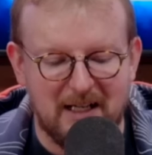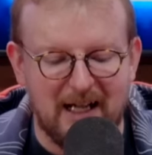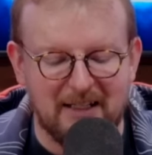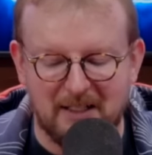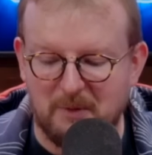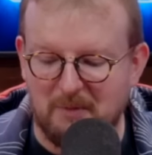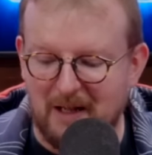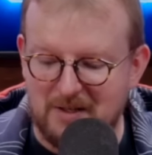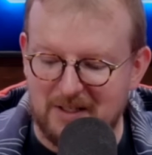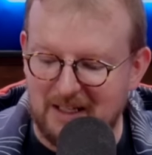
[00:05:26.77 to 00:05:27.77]
I like when
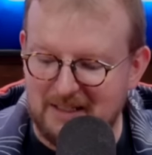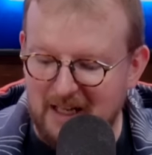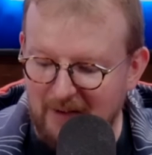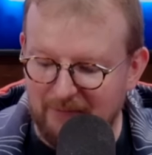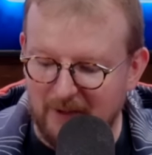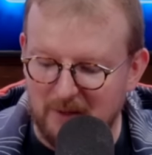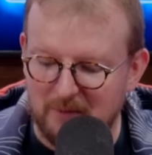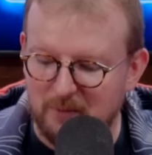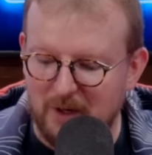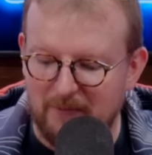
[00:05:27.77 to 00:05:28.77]
Magic gets to have
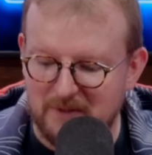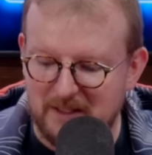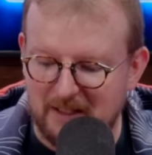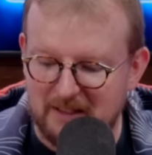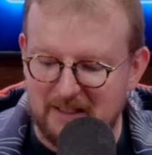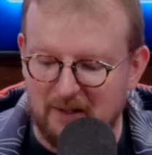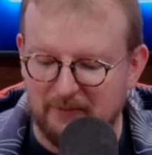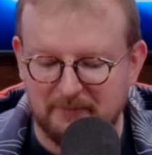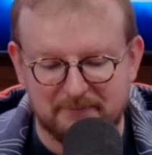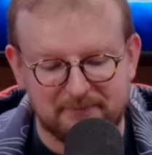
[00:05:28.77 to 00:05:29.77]
fun referencing itself.